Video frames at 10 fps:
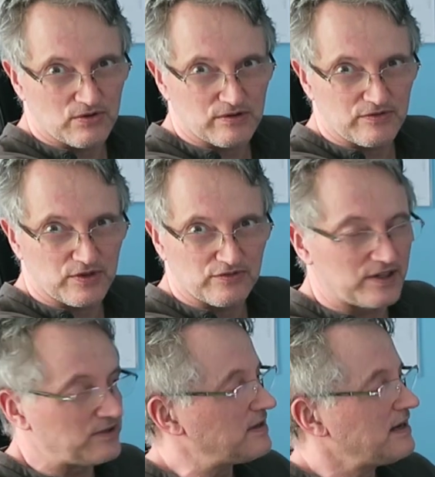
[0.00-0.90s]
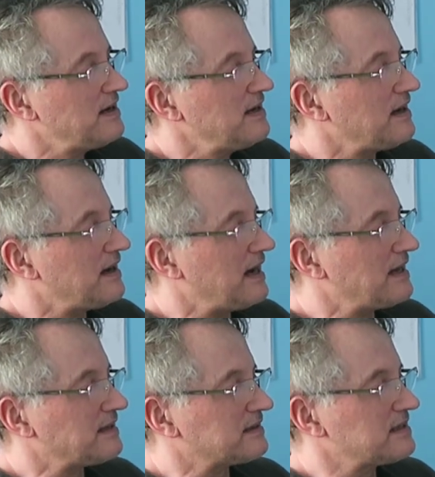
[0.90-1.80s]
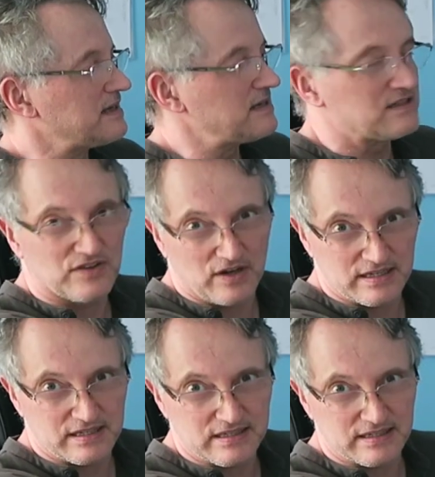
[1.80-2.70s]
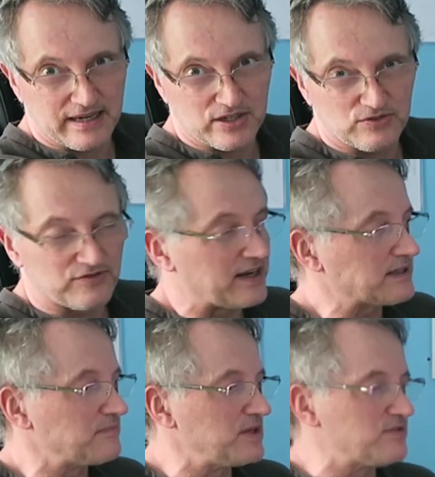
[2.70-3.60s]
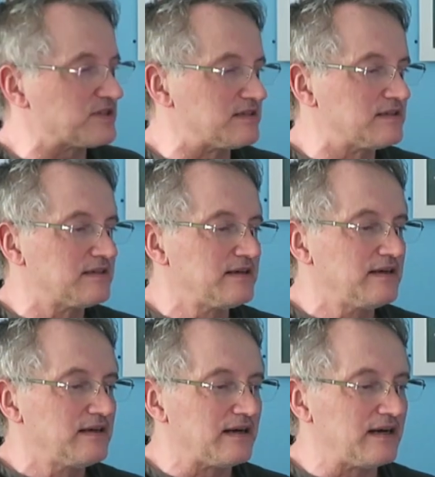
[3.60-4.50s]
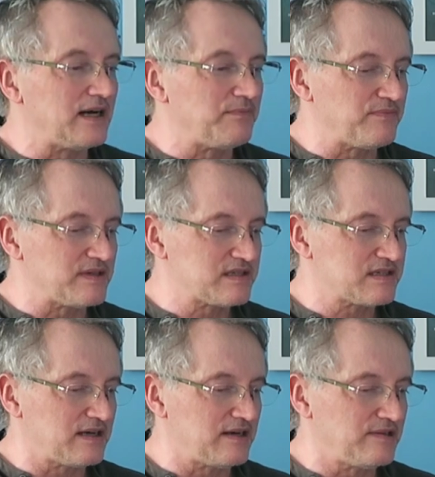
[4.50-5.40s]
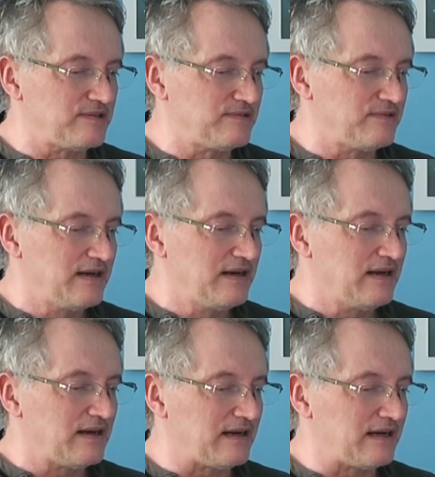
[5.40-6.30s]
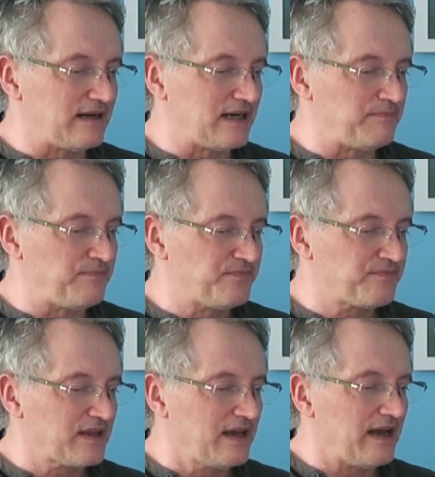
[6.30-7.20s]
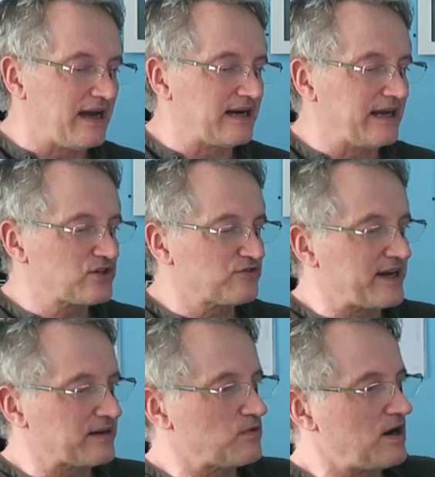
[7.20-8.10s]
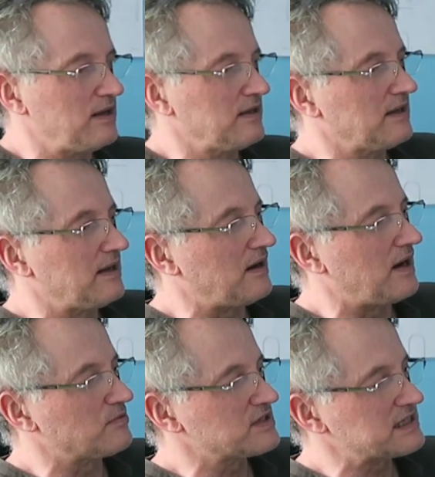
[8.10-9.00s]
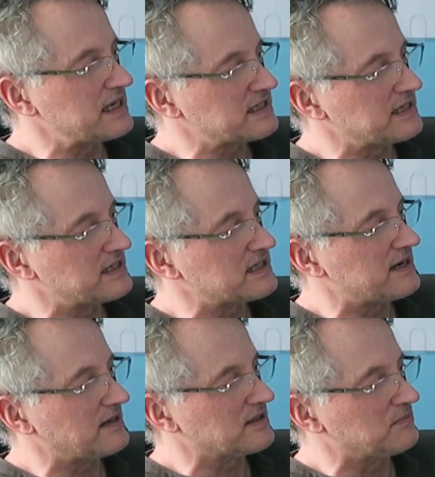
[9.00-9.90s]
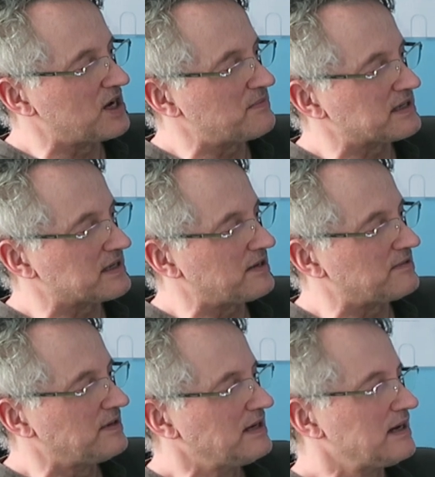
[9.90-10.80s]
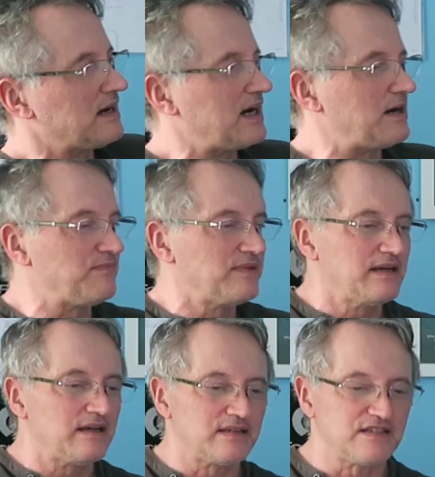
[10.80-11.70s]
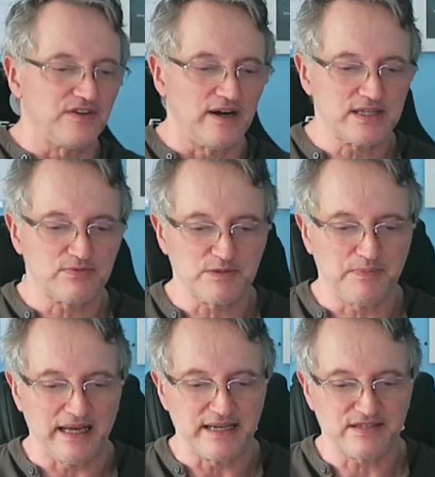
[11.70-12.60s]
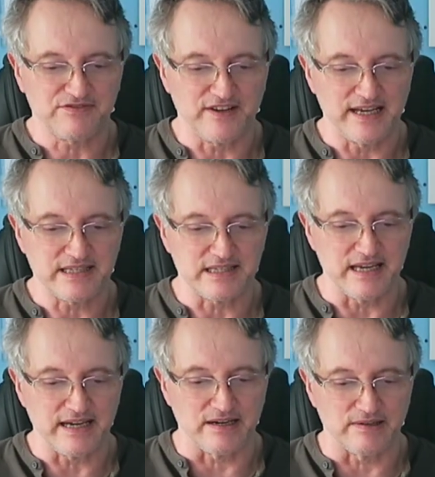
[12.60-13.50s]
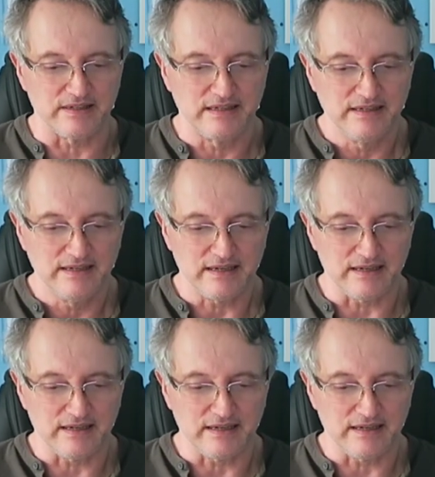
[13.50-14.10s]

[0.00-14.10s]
corner of your phone, and that the device is in actual fact muted. And in actual fact, while I was testing this out a little moment ago, the device was placed face down